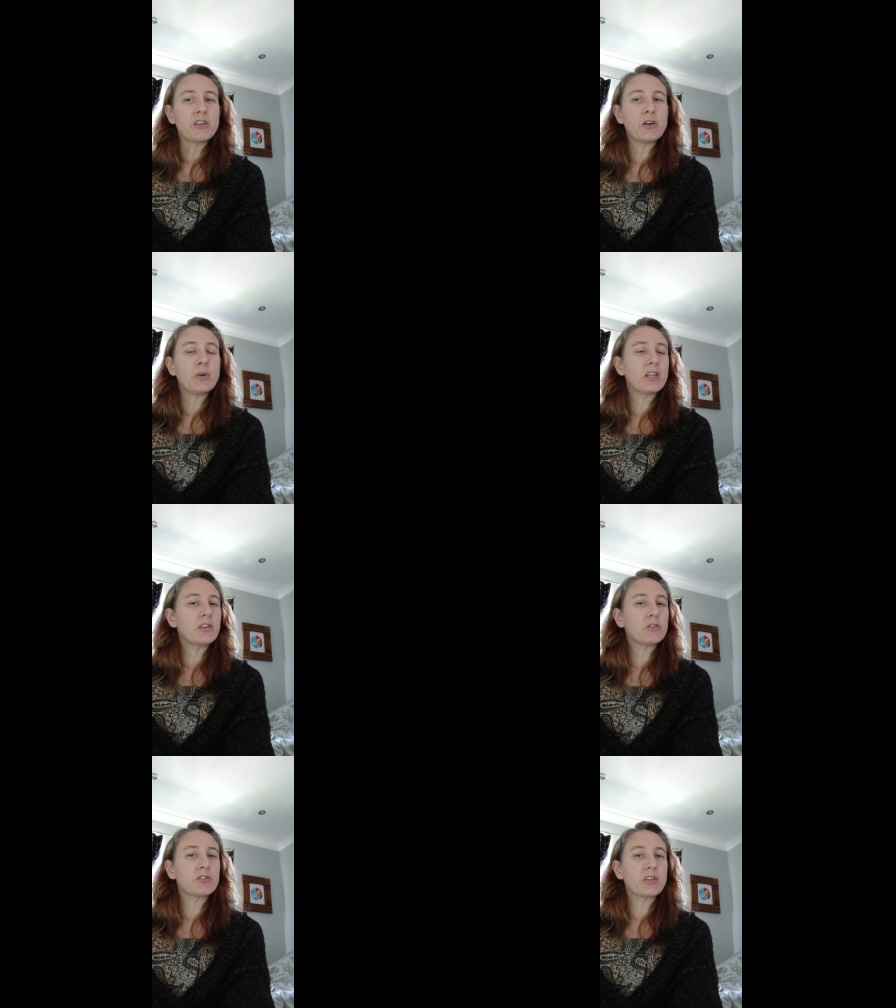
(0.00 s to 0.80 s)
Knowing
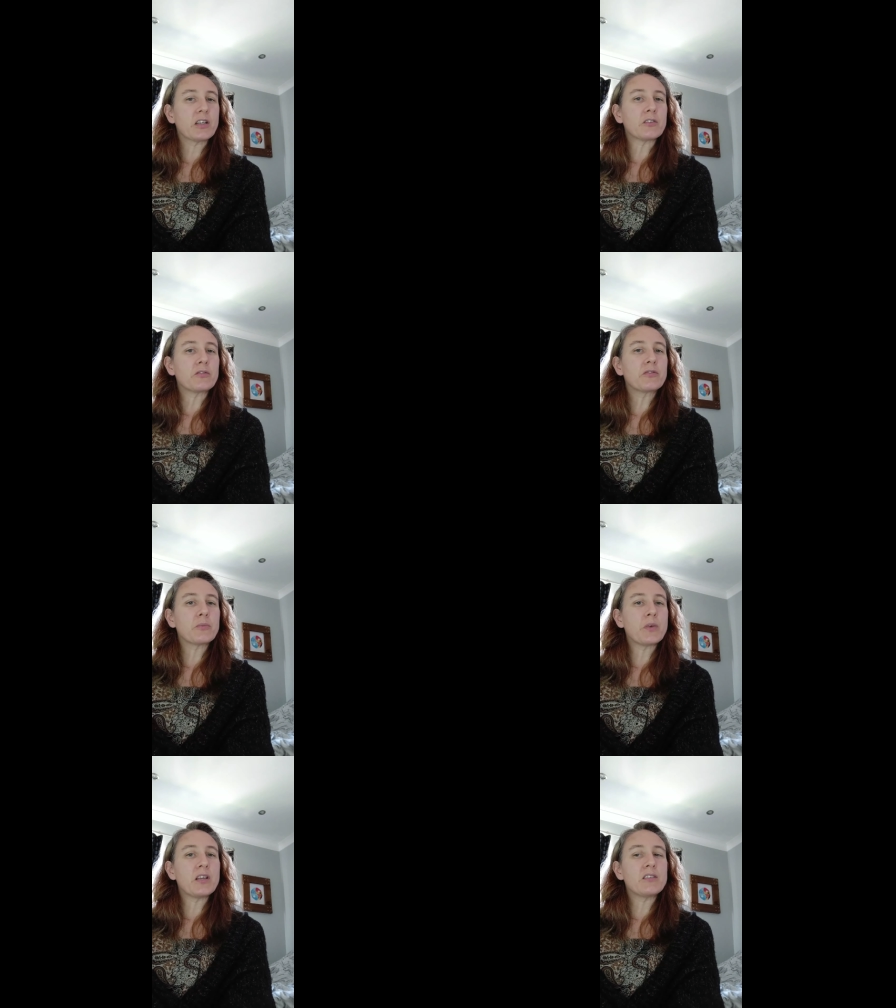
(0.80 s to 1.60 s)
yourself
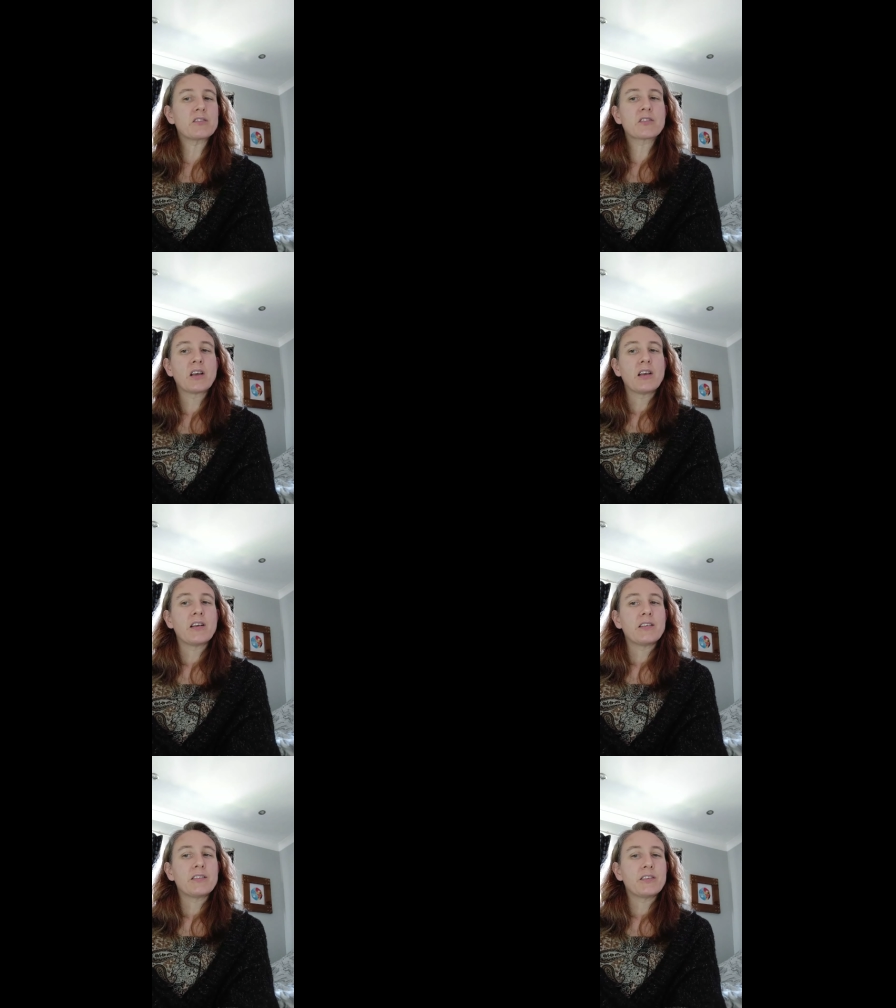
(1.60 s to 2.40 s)
means
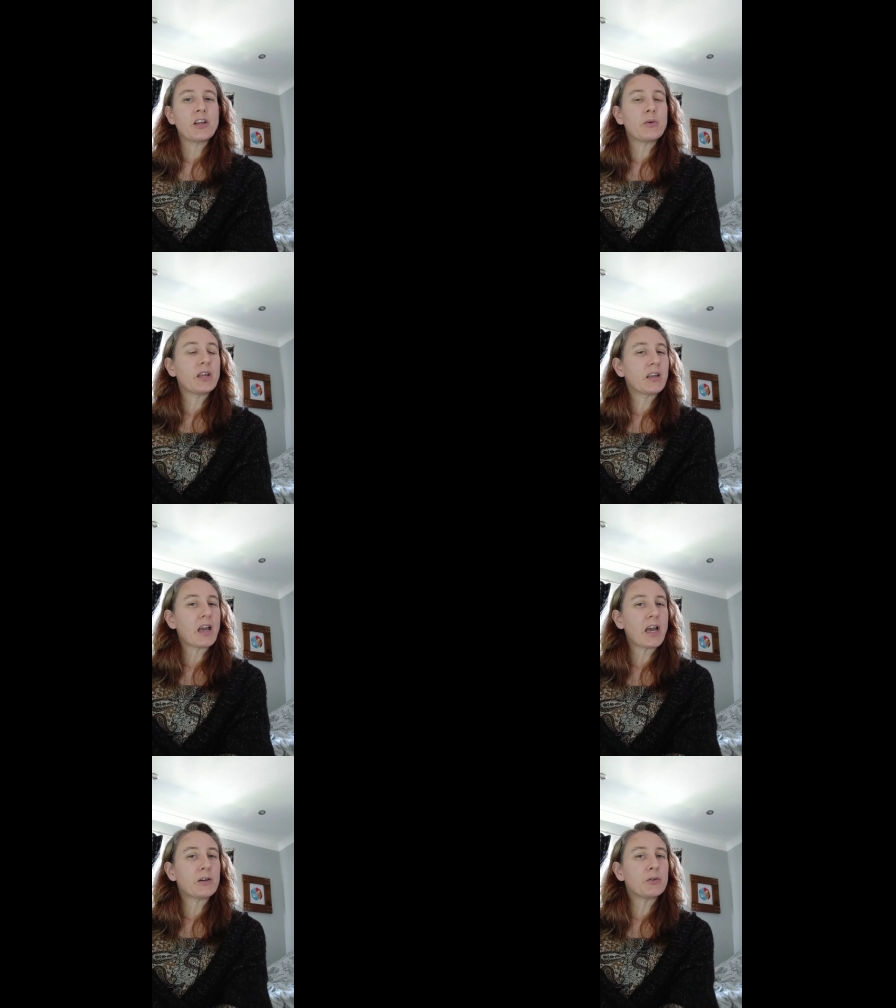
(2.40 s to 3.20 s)
knowing
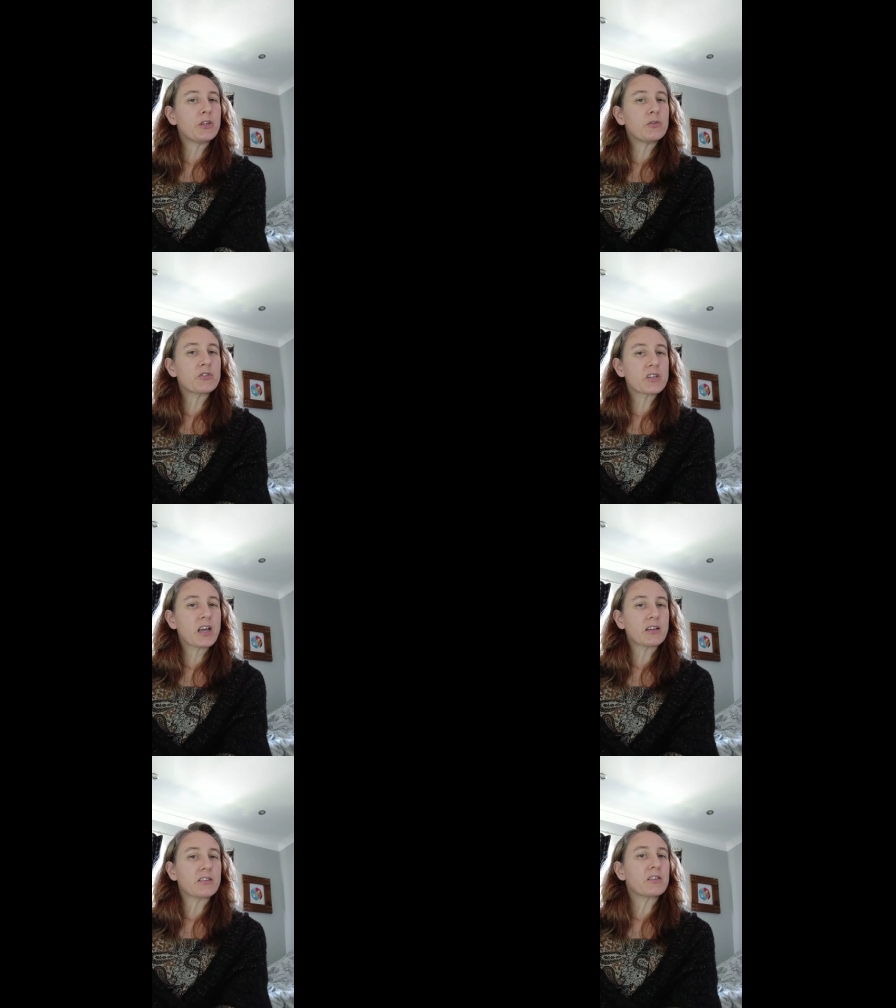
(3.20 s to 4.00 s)
how you
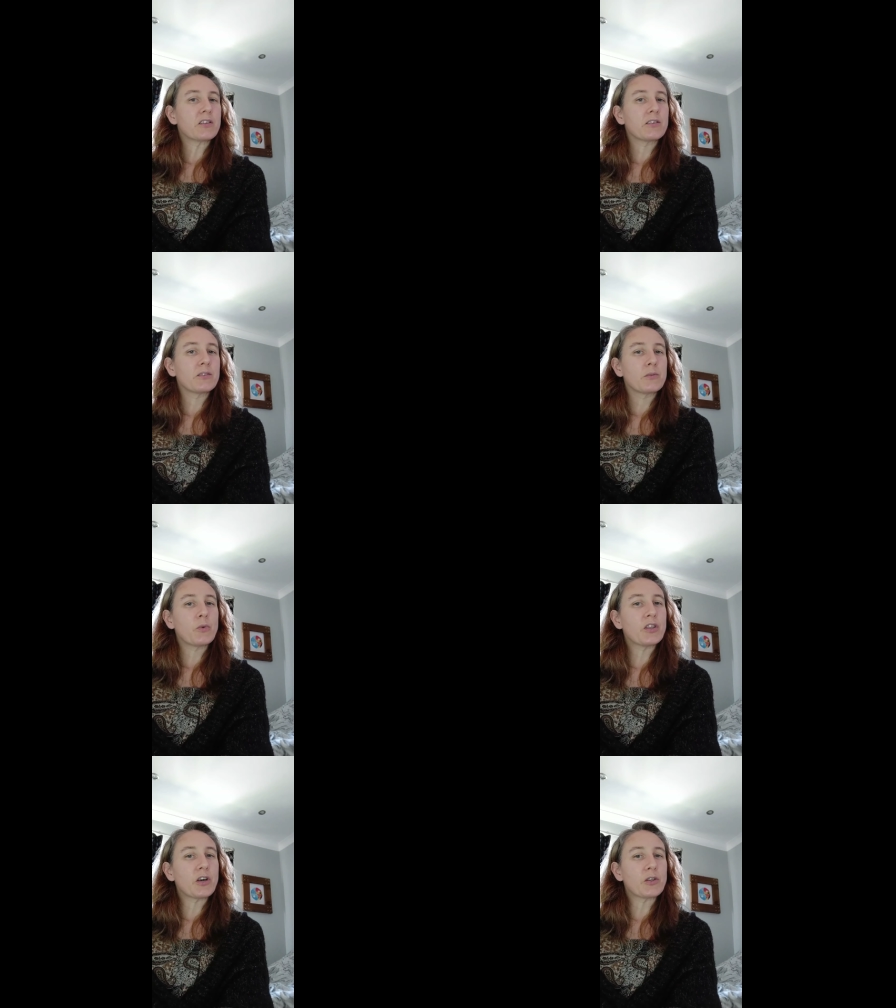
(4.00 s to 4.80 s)
stand
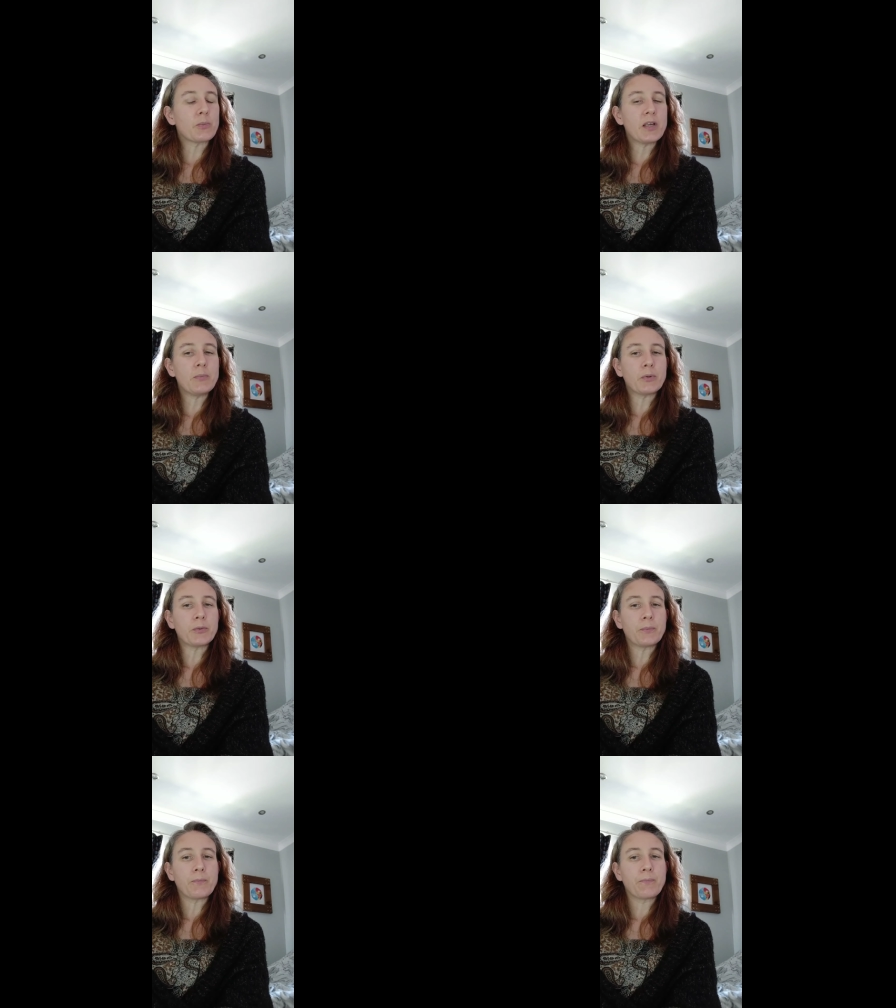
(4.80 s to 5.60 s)
with other
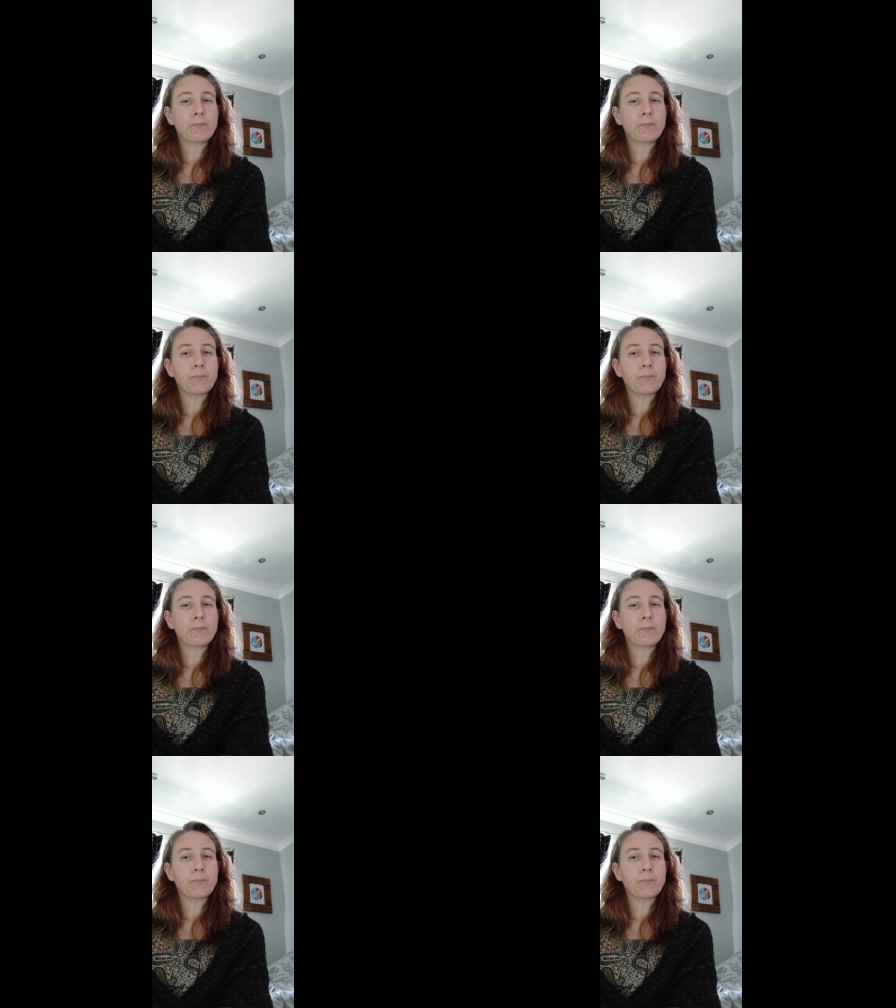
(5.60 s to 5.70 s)
people.